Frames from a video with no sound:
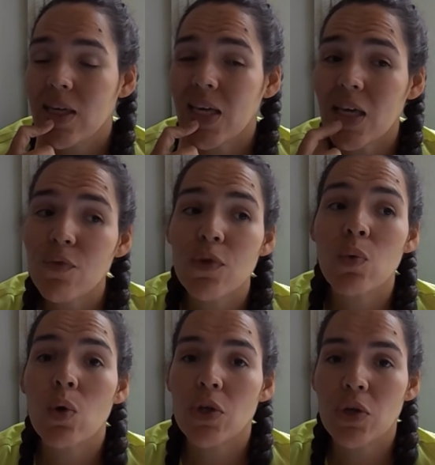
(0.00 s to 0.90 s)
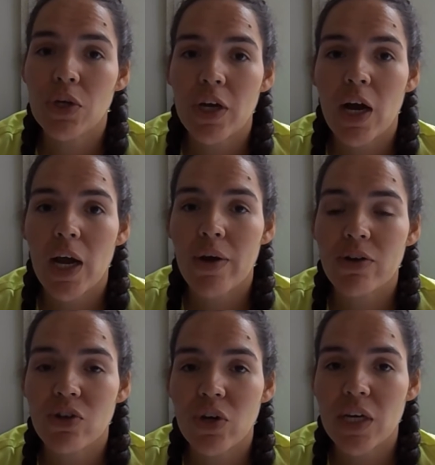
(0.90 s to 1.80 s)
If you want, you can hire a
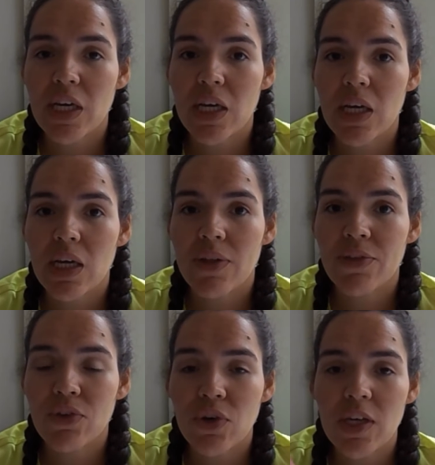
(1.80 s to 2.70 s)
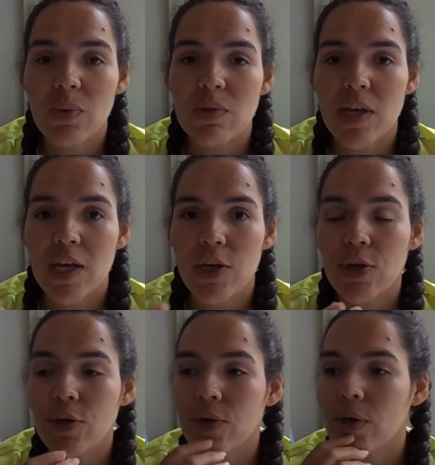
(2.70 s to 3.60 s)
donkey and the donkey will take
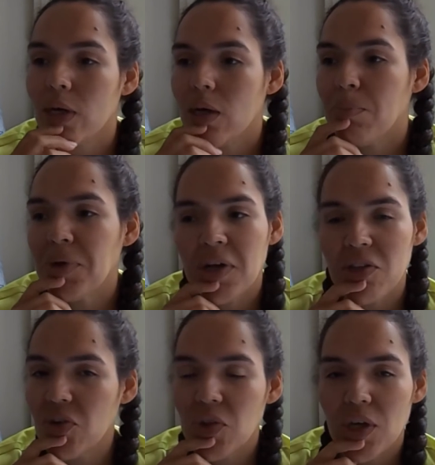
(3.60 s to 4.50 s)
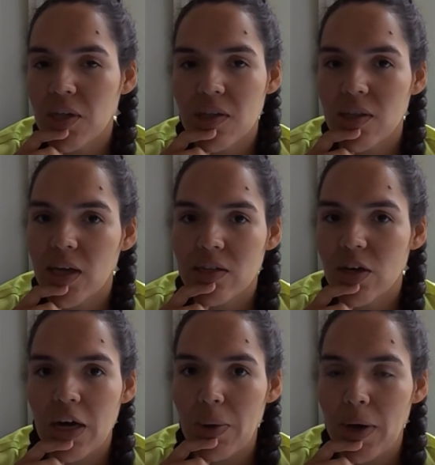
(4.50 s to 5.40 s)
you, but I don't think it's that
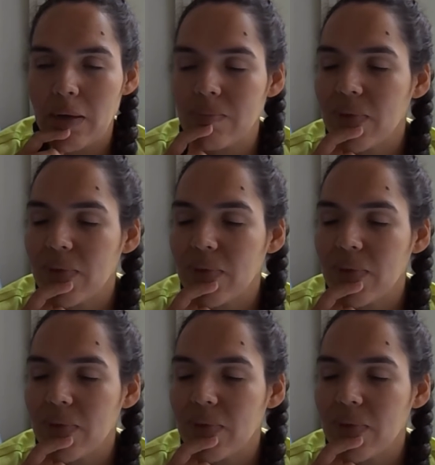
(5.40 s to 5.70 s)
tiring.